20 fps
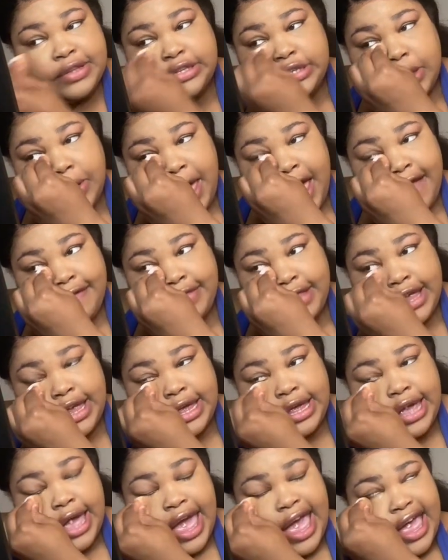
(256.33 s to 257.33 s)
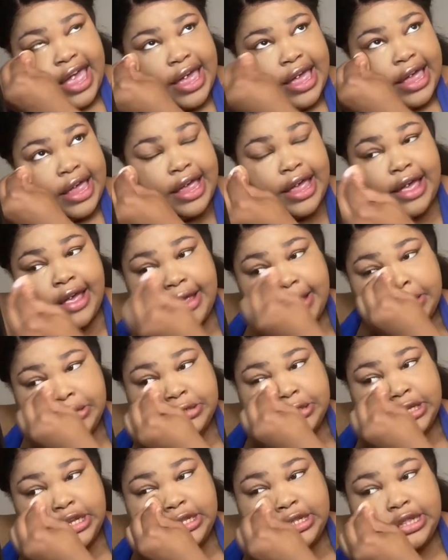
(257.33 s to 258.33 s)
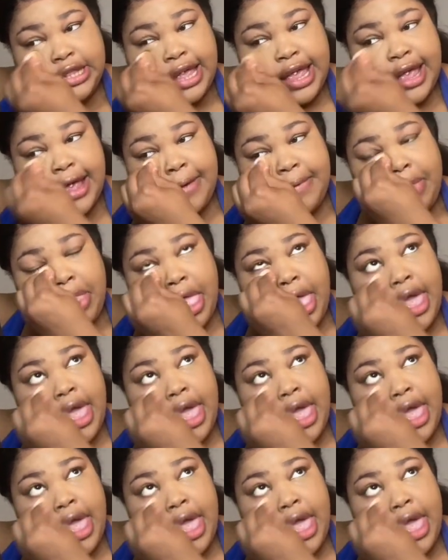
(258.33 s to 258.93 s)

So after he had sent that,